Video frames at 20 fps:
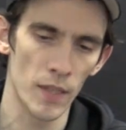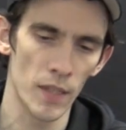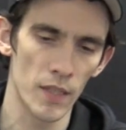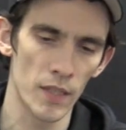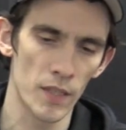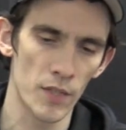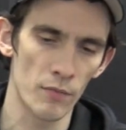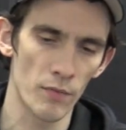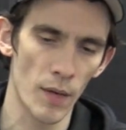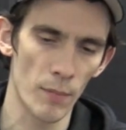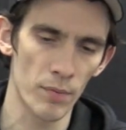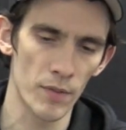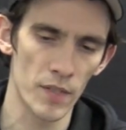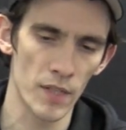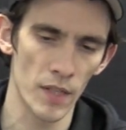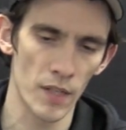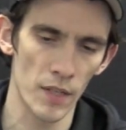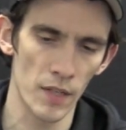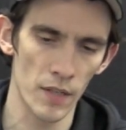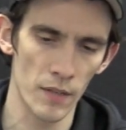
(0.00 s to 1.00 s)
it is
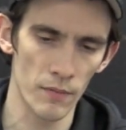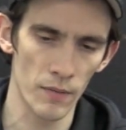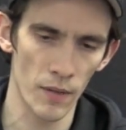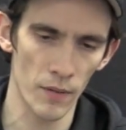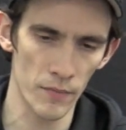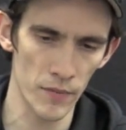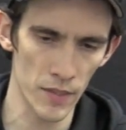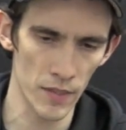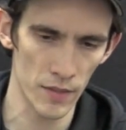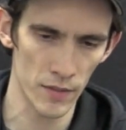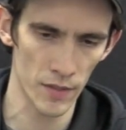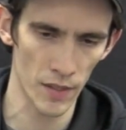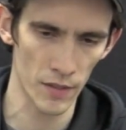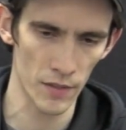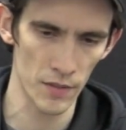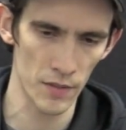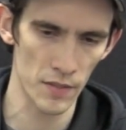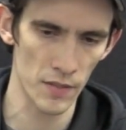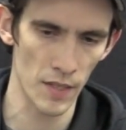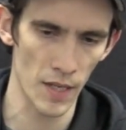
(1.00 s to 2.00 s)
representative of the
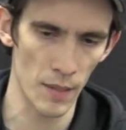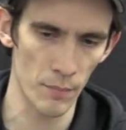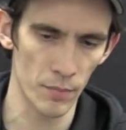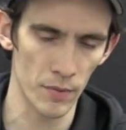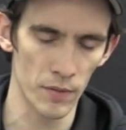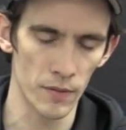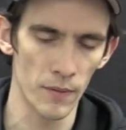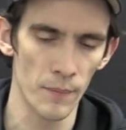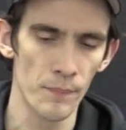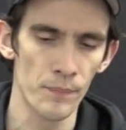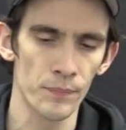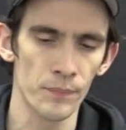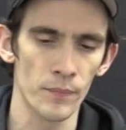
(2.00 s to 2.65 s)
entire sample.